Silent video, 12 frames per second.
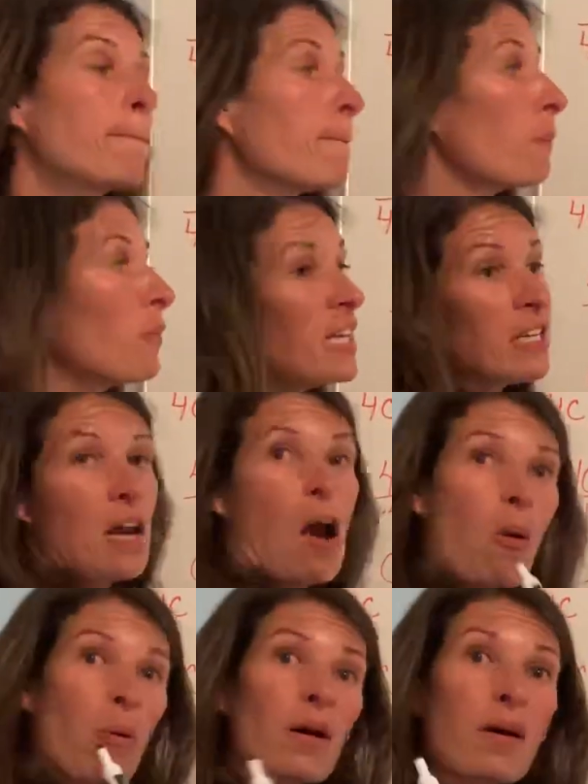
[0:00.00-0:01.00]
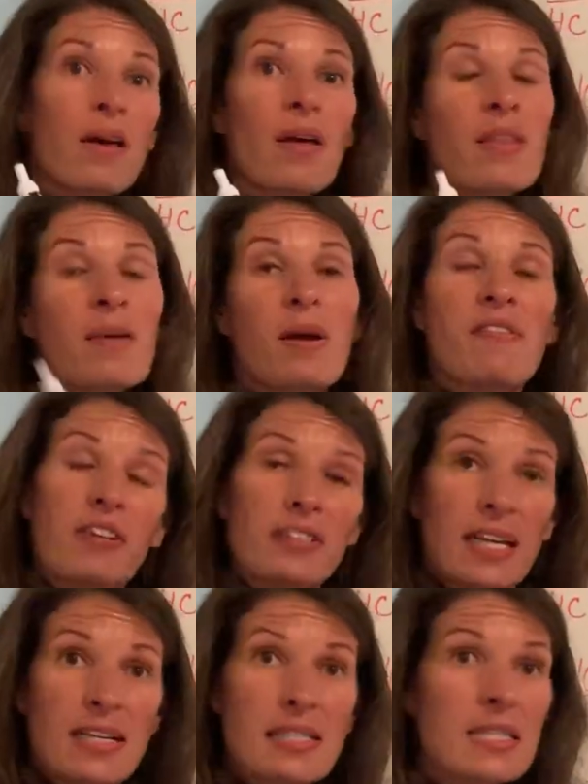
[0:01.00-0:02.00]
We know that my
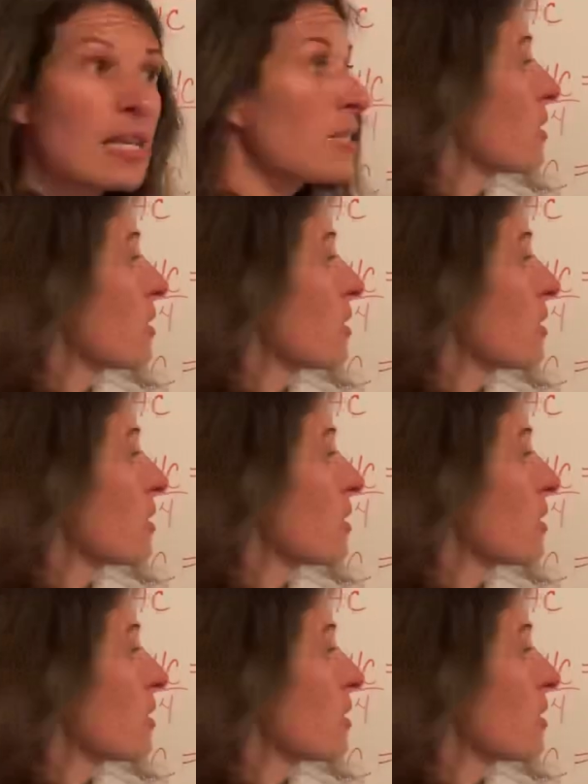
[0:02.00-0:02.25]
vertex is at